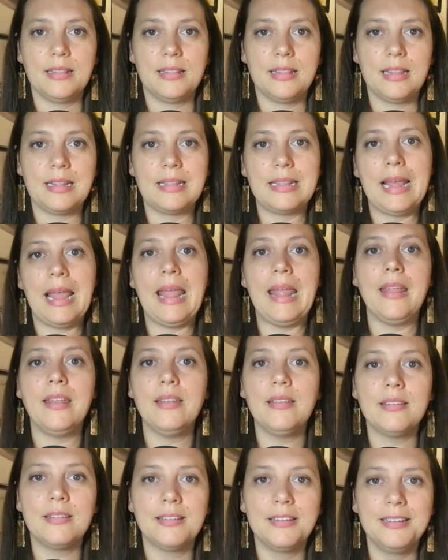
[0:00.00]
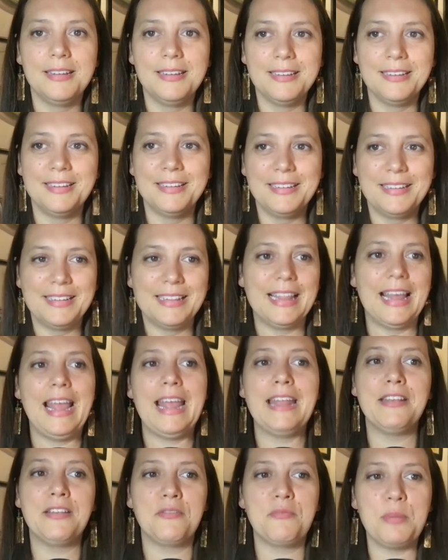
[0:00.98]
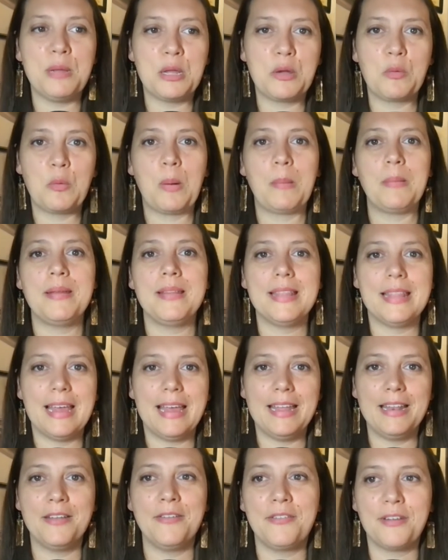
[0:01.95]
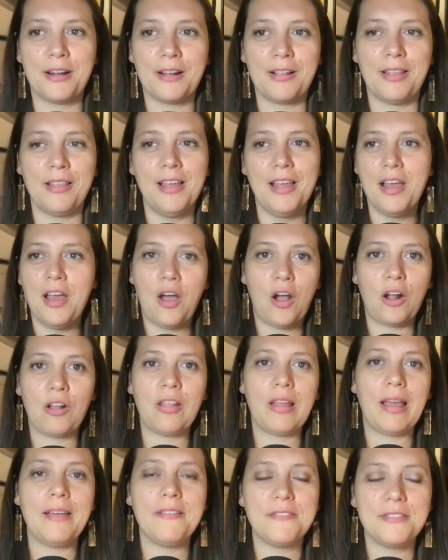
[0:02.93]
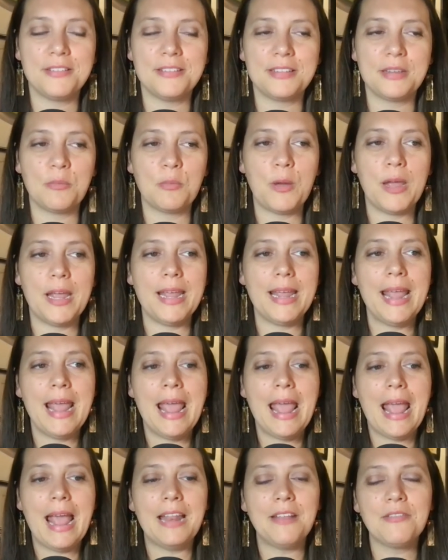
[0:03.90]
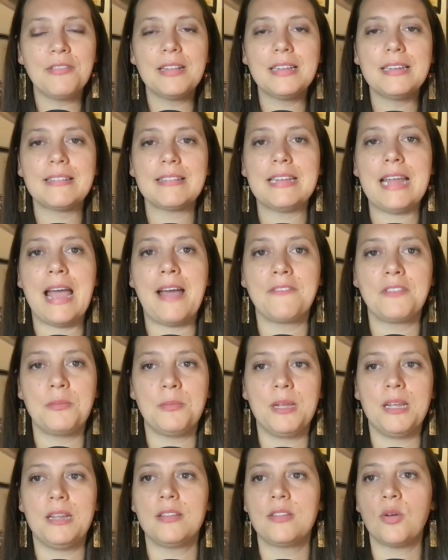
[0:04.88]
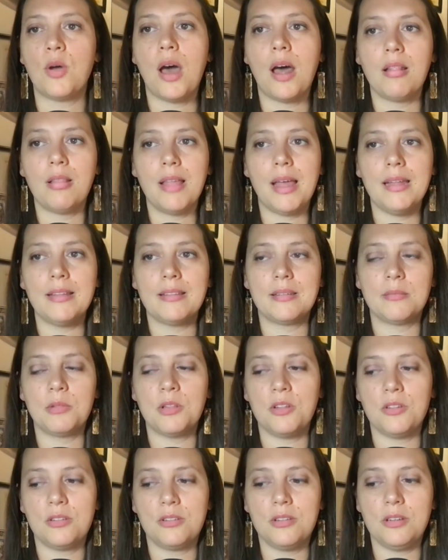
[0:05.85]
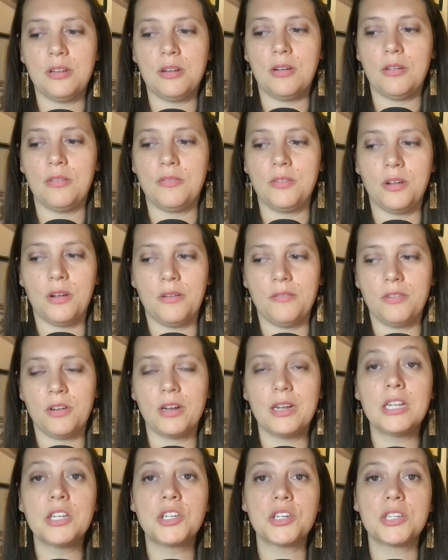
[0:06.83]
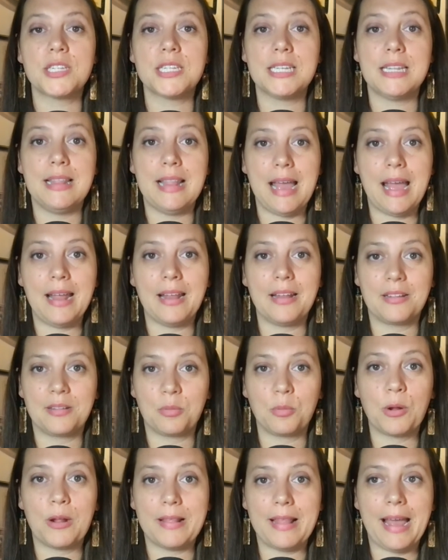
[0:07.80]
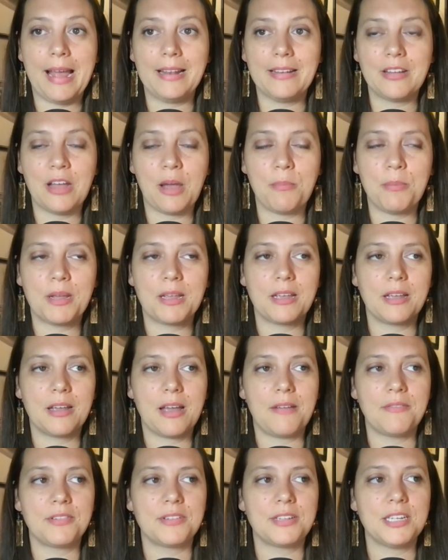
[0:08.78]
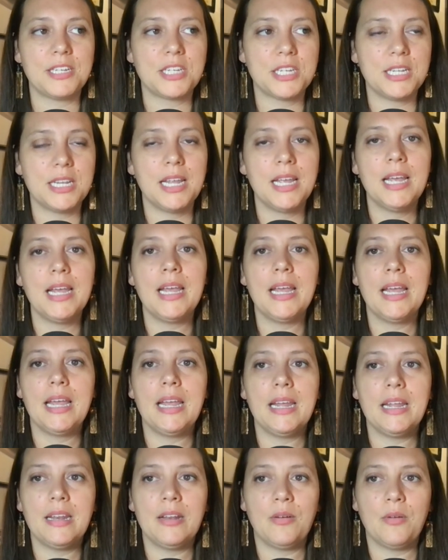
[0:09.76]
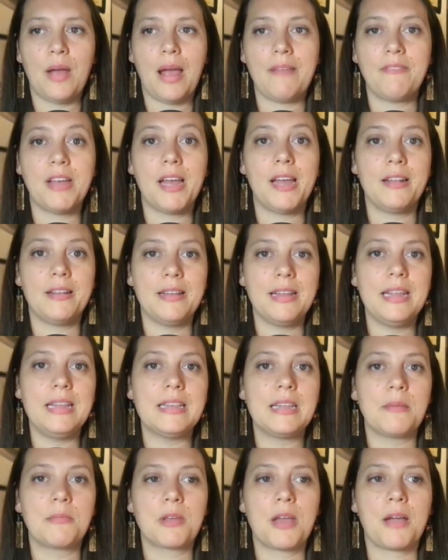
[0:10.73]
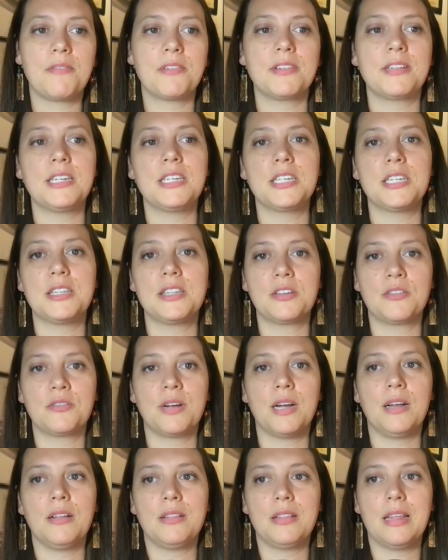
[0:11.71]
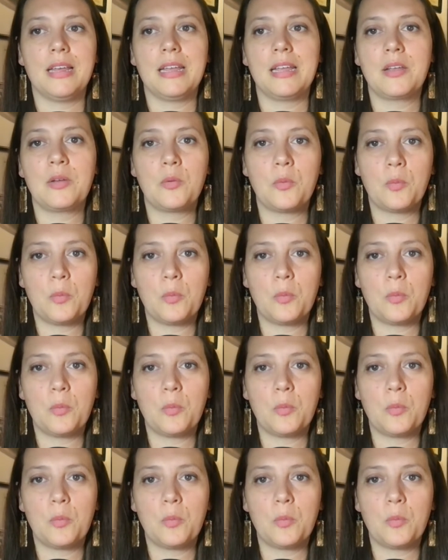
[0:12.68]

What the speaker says: like the end, the end of being a woman, the end of our life in some way, and it really doesn't have to be. And so I'll let some of those, if you're interested in that, exploring that topic and conversation, I've had in-depth conversations around like